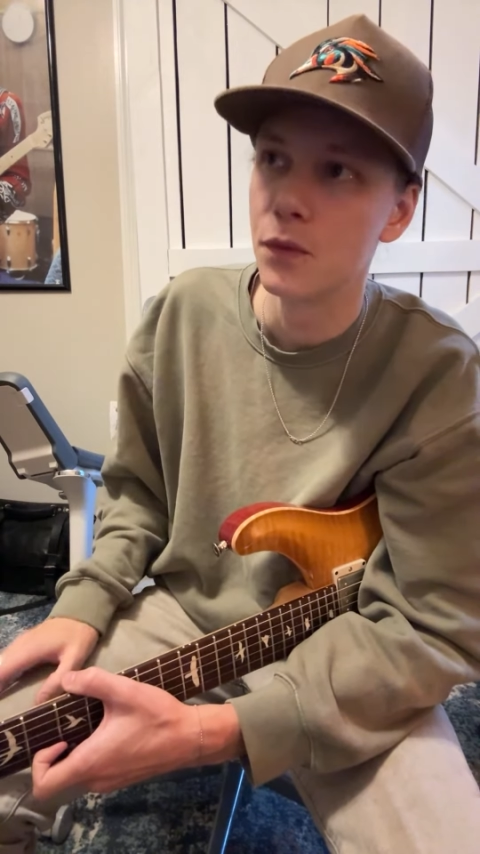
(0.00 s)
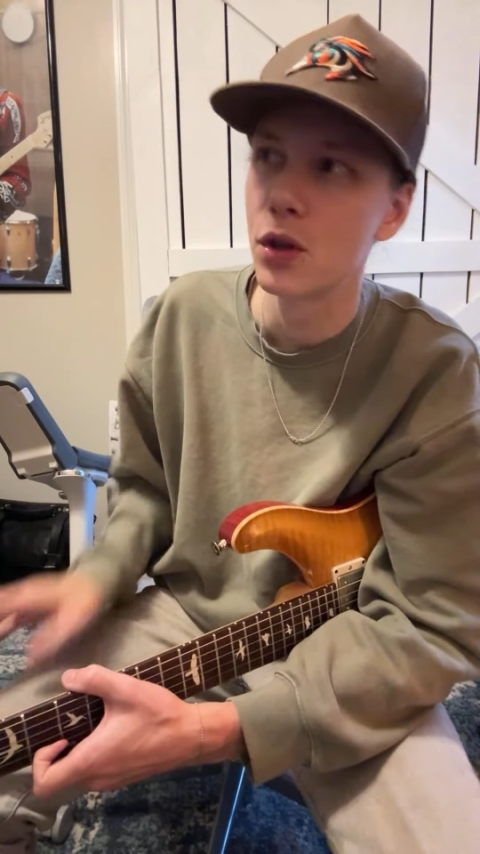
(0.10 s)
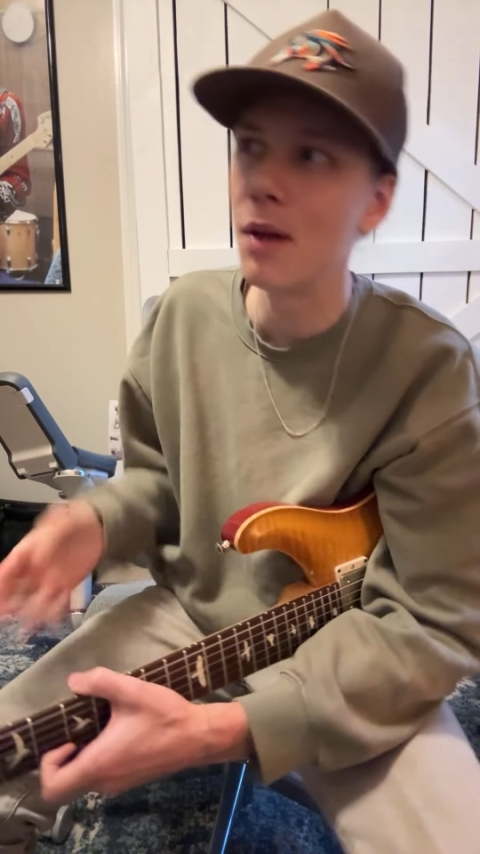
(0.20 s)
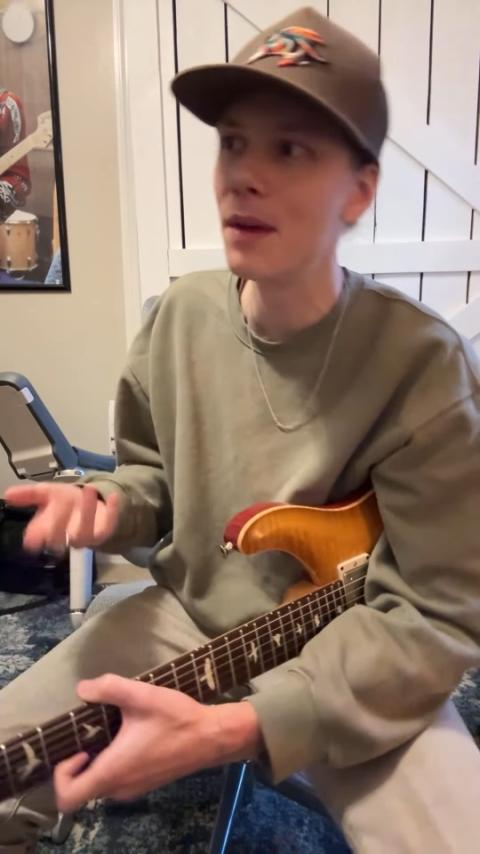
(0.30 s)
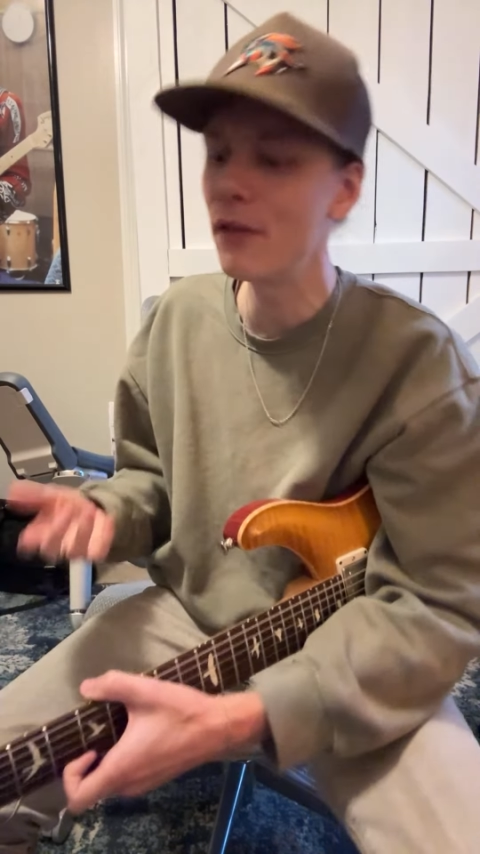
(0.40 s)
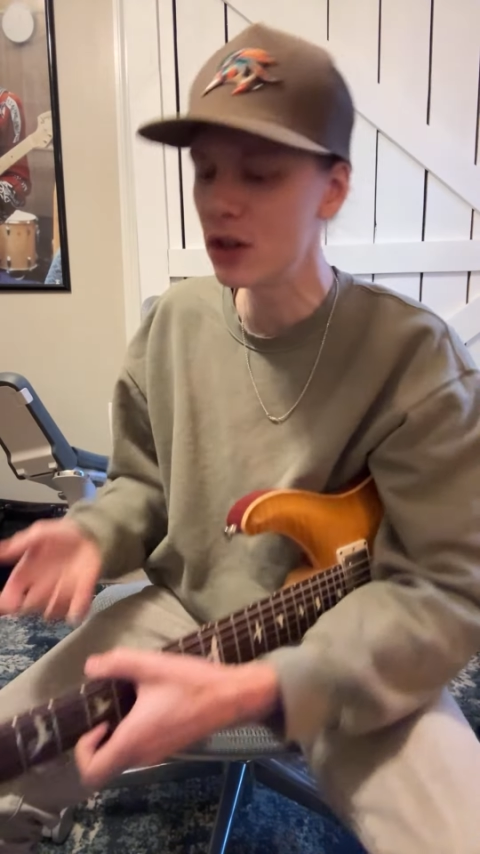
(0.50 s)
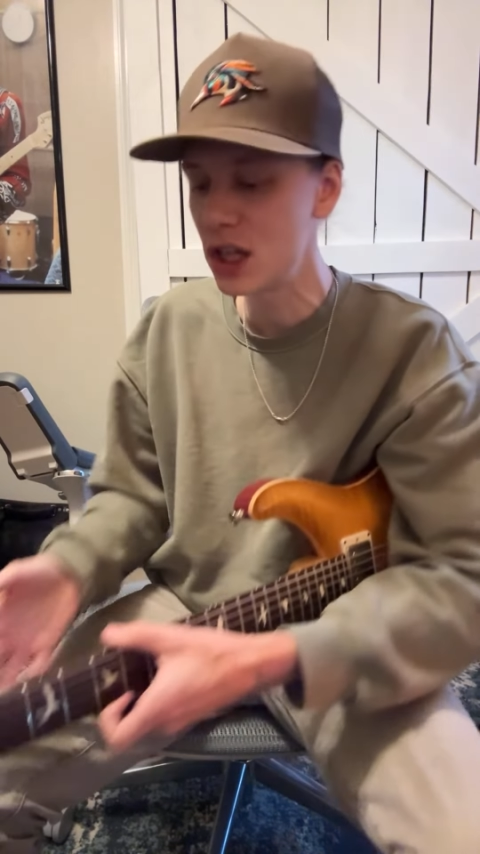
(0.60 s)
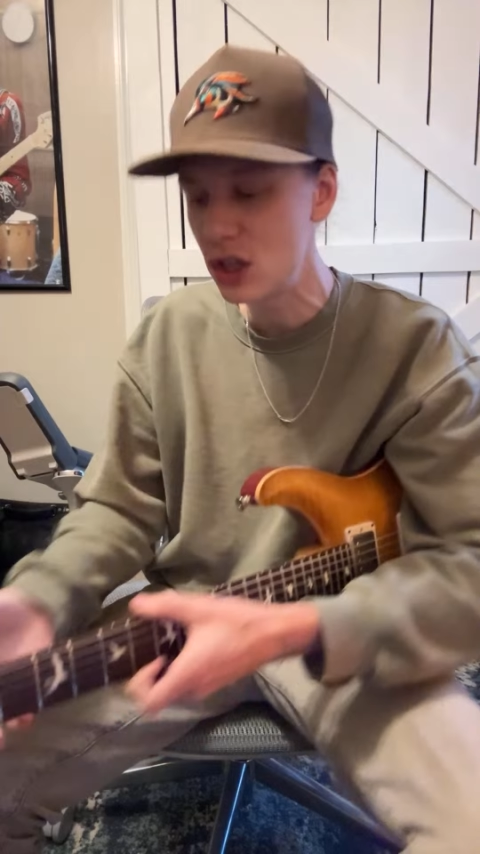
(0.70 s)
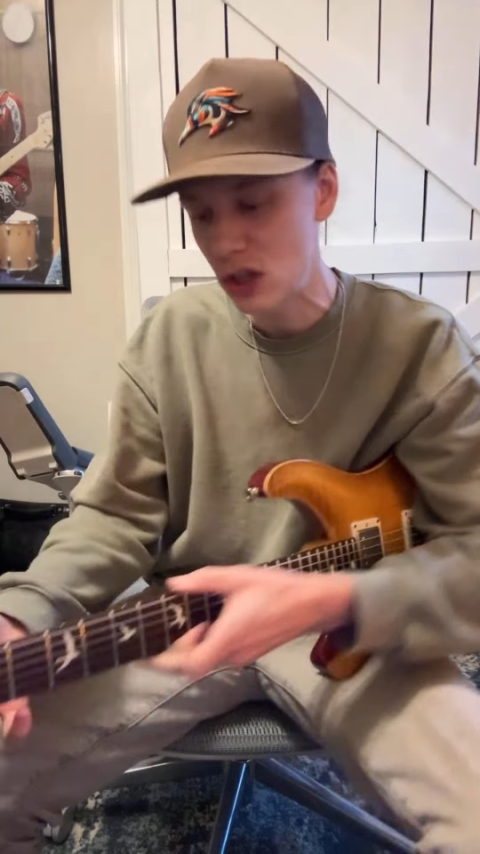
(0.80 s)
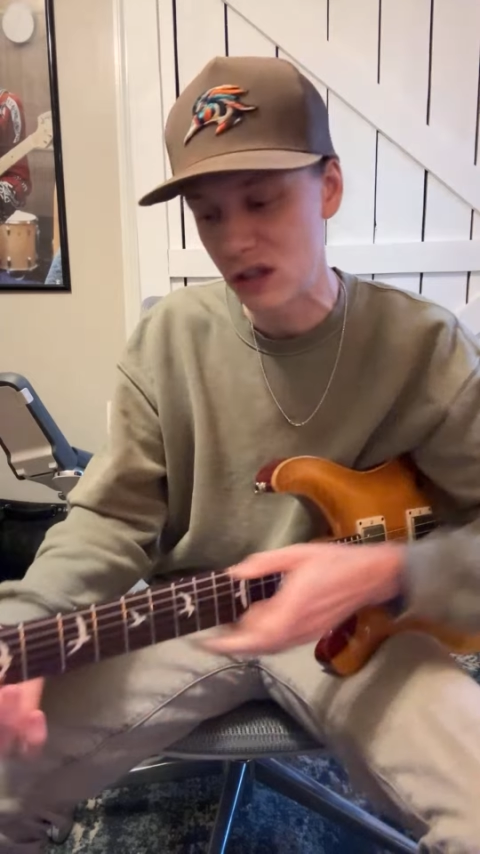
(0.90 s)
So I'm never
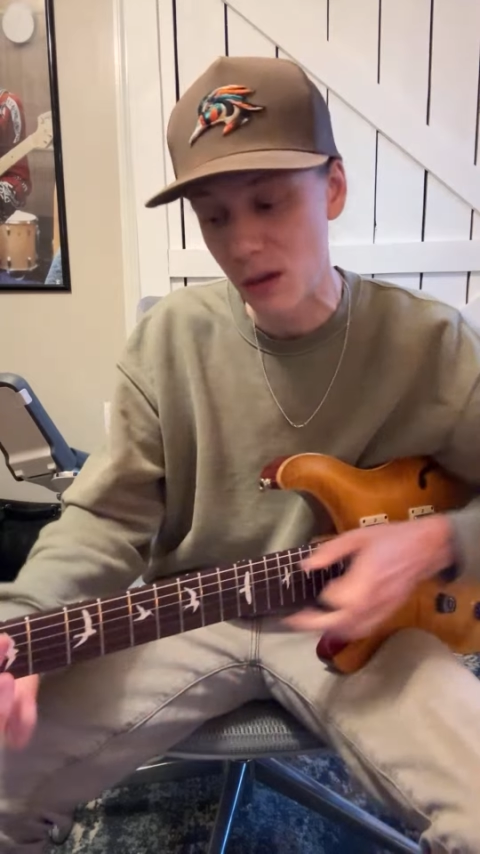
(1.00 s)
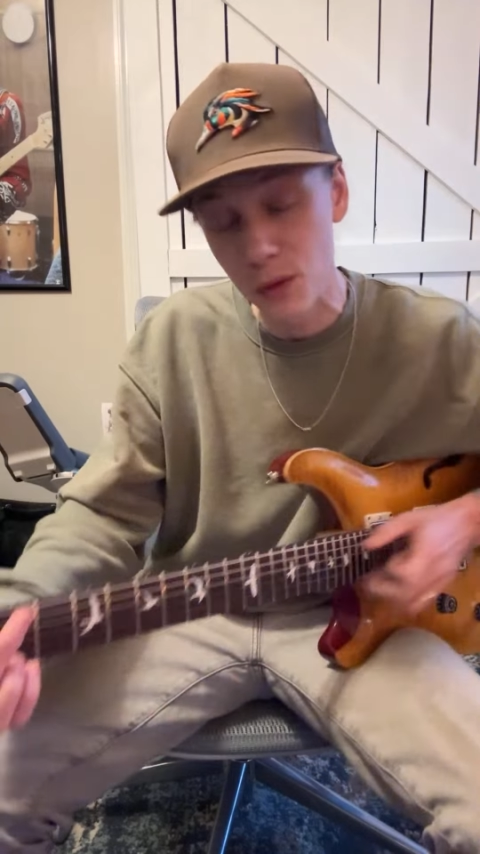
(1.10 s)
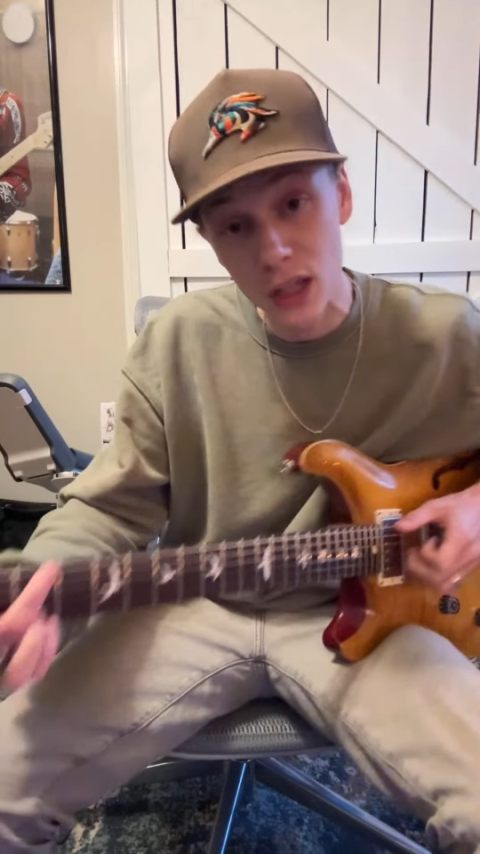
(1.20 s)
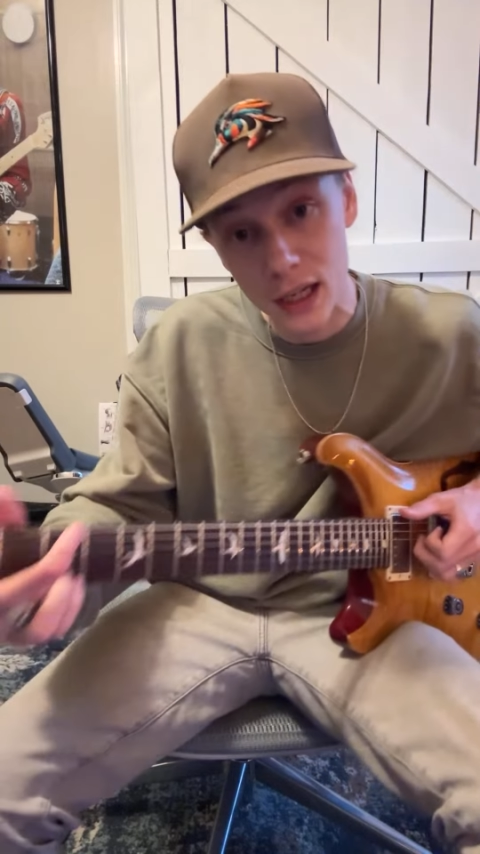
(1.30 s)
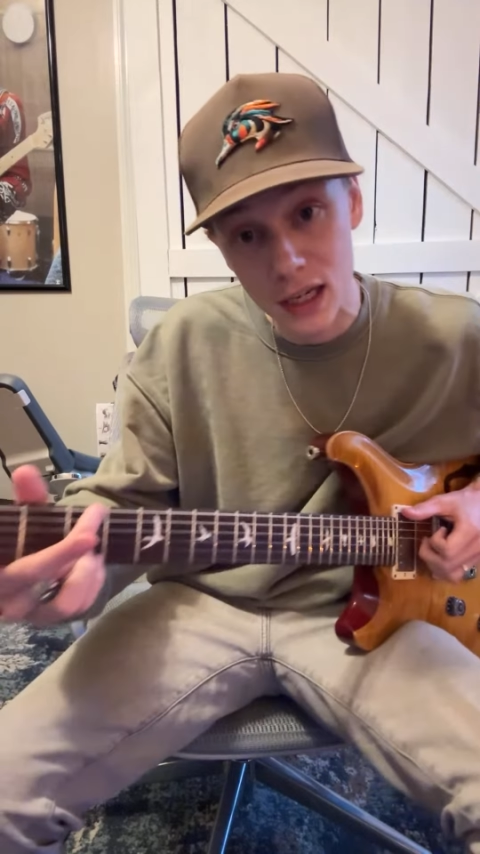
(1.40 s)
teaching someone like,